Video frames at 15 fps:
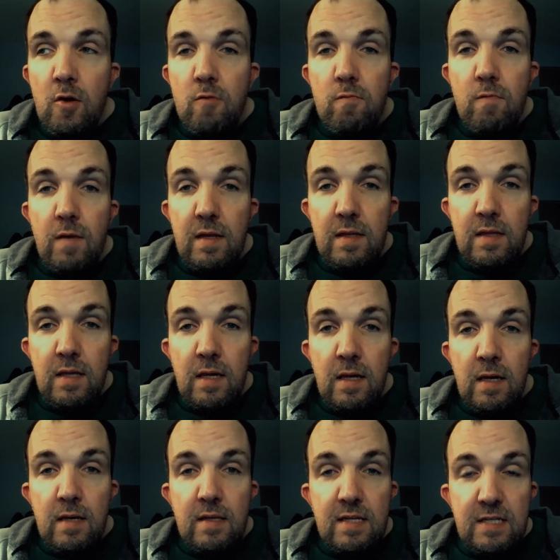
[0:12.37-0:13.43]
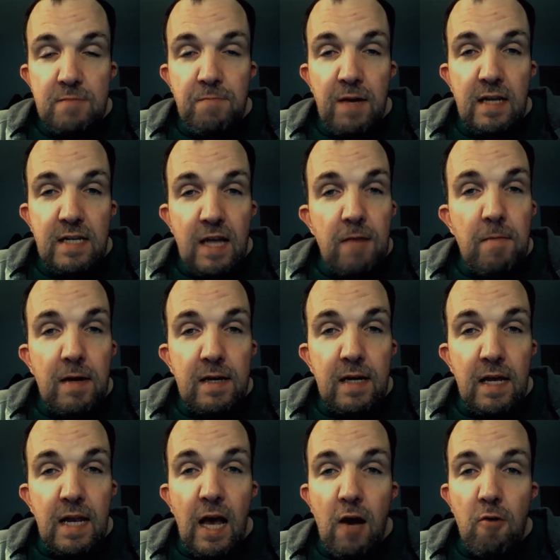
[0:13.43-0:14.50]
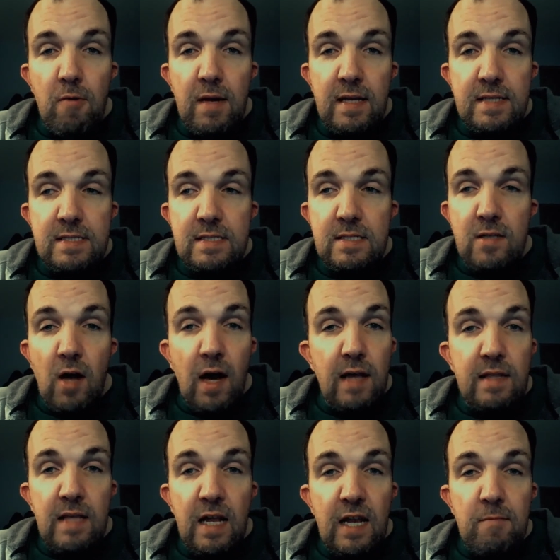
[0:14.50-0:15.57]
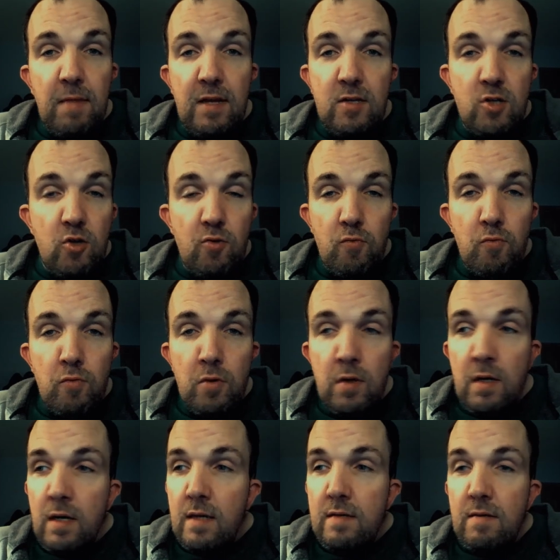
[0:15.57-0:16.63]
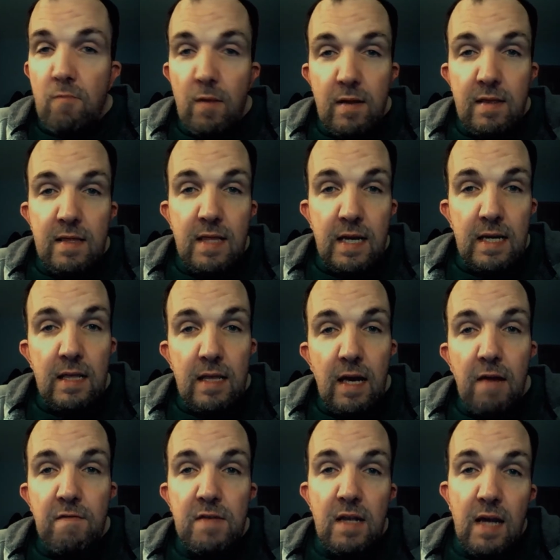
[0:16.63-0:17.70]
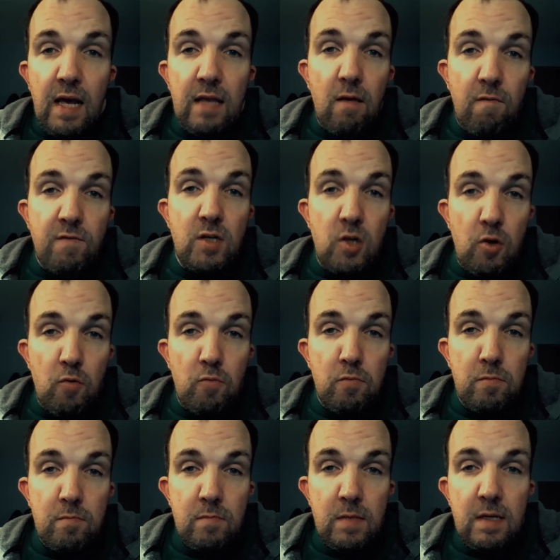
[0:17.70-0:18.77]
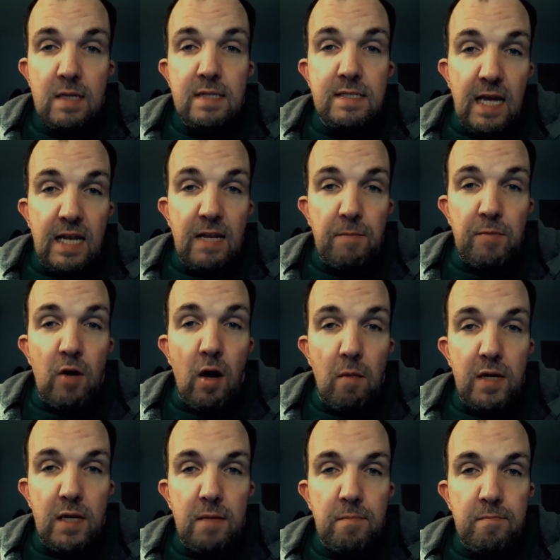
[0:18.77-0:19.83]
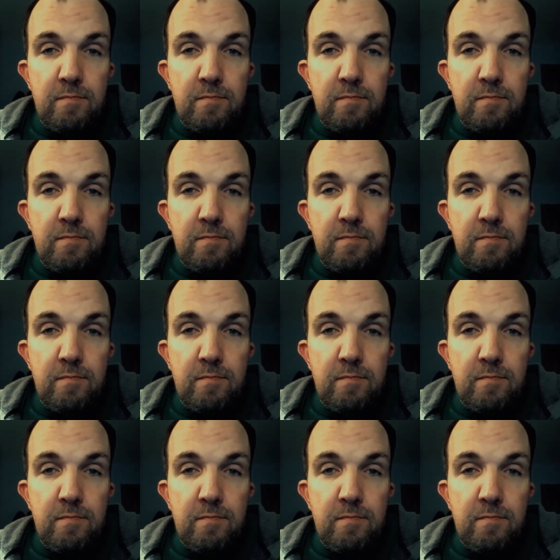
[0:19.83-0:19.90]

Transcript: with this pandemic and how it's not letting me do the one thing in life that I love to do, stand-up comedy.